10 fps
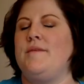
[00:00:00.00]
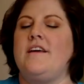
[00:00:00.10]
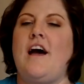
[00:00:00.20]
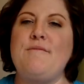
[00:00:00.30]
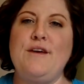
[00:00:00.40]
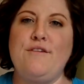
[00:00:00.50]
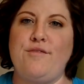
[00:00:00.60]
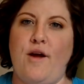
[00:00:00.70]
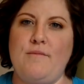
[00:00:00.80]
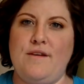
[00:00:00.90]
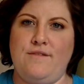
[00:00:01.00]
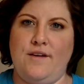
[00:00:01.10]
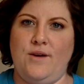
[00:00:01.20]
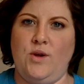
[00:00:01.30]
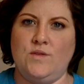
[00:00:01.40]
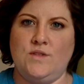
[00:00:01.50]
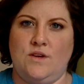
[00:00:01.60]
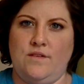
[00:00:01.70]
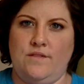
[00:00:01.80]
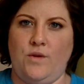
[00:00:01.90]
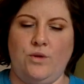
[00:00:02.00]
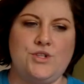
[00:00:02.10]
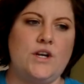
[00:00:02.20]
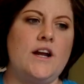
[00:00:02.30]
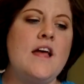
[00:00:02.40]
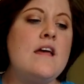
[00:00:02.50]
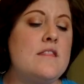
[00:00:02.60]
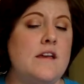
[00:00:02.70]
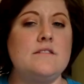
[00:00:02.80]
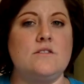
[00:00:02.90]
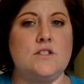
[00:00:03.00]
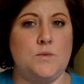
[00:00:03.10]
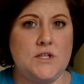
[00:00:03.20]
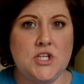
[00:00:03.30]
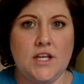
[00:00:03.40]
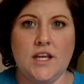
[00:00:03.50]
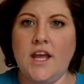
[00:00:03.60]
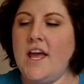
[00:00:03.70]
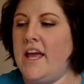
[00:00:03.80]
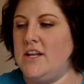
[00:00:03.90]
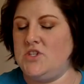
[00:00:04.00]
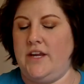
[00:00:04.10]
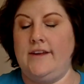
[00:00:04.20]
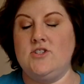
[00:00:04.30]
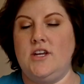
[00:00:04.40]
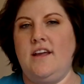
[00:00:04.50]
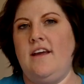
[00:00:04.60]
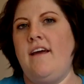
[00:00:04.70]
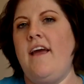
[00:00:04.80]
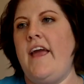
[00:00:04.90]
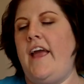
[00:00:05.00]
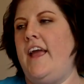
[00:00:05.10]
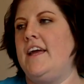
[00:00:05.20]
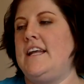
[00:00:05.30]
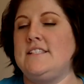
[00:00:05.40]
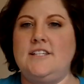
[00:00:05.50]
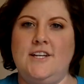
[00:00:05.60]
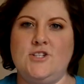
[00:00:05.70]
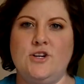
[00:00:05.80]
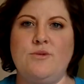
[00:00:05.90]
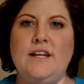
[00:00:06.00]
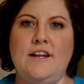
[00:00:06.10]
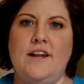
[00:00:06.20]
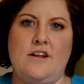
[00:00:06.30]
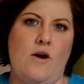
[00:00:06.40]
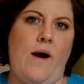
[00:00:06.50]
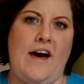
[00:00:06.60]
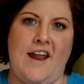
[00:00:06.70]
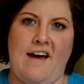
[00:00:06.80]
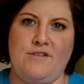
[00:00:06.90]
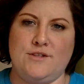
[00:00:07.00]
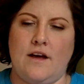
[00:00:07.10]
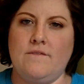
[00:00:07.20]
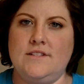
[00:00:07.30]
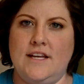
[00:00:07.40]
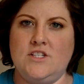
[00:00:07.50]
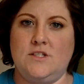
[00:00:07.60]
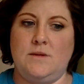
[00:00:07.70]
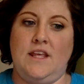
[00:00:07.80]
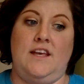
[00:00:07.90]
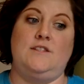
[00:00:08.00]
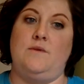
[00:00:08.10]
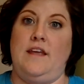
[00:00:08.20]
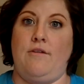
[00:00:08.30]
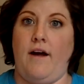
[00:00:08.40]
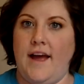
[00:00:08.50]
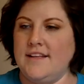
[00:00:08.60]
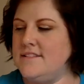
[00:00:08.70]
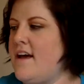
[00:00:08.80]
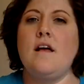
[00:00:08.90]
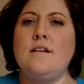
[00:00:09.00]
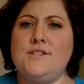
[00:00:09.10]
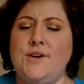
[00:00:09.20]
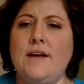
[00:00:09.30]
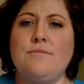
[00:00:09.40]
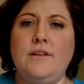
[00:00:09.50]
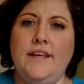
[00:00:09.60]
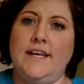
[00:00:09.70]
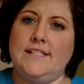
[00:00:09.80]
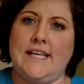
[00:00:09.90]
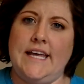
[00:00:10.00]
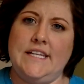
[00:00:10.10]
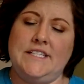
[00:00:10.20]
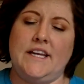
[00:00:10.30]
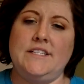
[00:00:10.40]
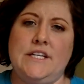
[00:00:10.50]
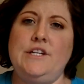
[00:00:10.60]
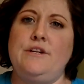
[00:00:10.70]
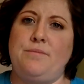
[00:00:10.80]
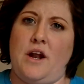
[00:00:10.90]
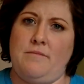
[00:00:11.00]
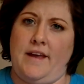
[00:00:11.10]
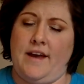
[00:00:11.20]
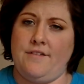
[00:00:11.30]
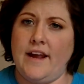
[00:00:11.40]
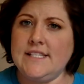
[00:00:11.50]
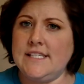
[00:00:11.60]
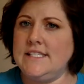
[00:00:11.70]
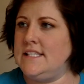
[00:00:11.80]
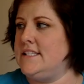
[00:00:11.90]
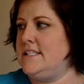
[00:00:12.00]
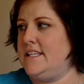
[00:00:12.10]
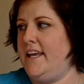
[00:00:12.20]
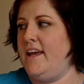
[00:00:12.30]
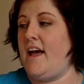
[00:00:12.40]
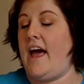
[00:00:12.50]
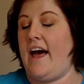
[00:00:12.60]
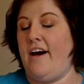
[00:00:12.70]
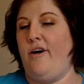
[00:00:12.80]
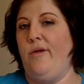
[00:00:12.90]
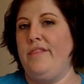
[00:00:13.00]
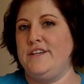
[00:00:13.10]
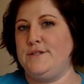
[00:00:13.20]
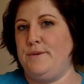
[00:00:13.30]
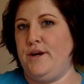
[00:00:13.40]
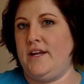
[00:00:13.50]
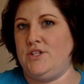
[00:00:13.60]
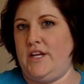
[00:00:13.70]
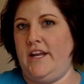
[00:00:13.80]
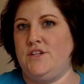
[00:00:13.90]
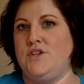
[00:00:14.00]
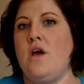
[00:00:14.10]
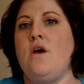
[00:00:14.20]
Coming from a very conservative culture, things are switching and changing, and as a teacher, we need to know how to have those conversations with kids when they arise. So I'm really excited to continue to broaden my horizons and see how this book can change